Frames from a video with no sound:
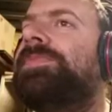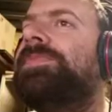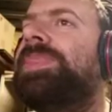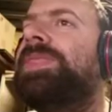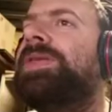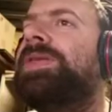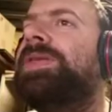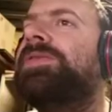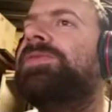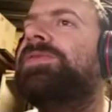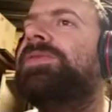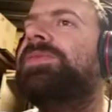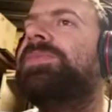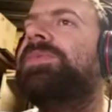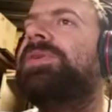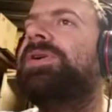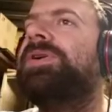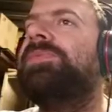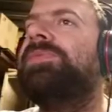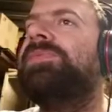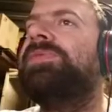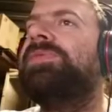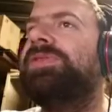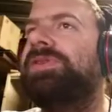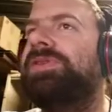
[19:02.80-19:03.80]

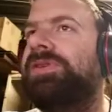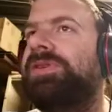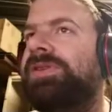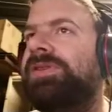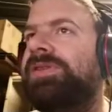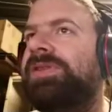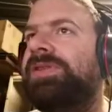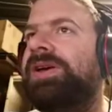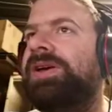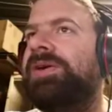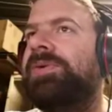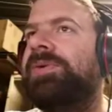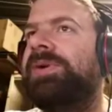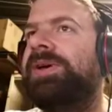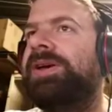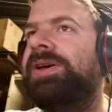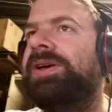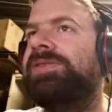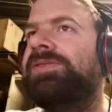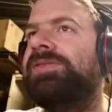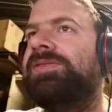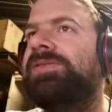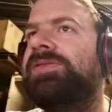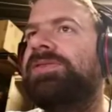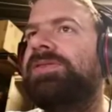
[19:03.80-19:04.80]
Sometimes there where
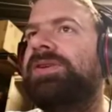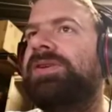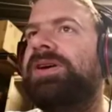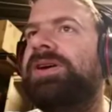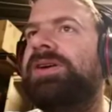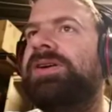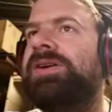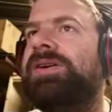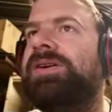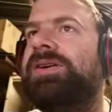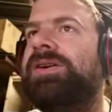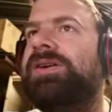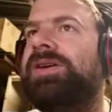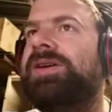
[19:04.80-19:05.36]
it looked like